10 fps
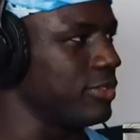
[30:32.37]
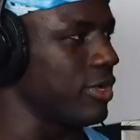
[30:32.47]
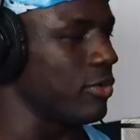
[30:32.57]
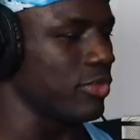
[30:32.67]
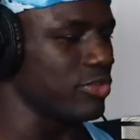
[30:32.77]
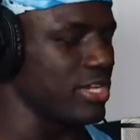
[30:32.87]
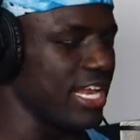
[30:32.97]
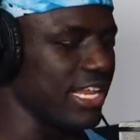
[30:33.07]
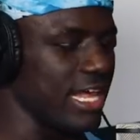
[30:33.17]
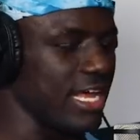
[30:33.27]
you know, there's
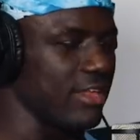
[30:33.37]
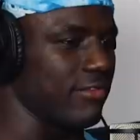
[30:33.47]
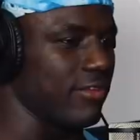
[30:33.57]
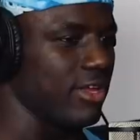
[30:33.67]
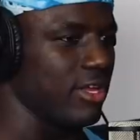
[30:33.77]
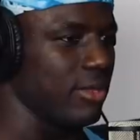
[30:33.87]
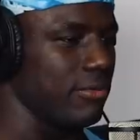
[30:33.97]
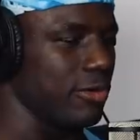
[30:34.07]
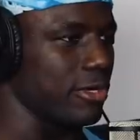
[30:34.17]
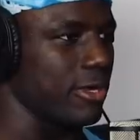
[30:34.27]
not a lot of
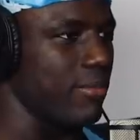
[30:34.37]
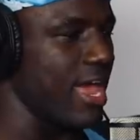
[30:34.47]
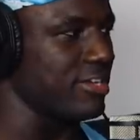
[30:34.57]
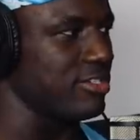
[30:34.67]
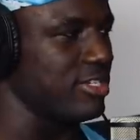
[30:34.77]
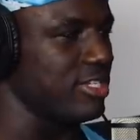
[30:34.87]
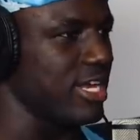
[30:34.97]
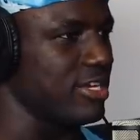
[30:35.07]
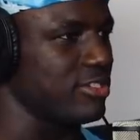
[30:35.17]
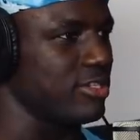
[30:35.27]
pure capacity
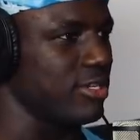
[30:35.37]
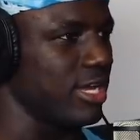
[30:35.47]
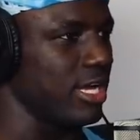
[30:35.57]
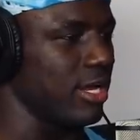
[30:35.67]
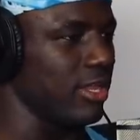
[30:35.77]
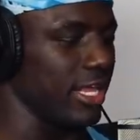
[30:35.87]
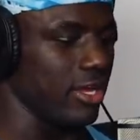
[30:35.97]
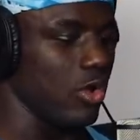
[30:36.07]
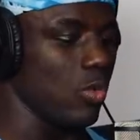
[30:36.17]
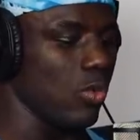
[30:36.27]
tests. Uh, like,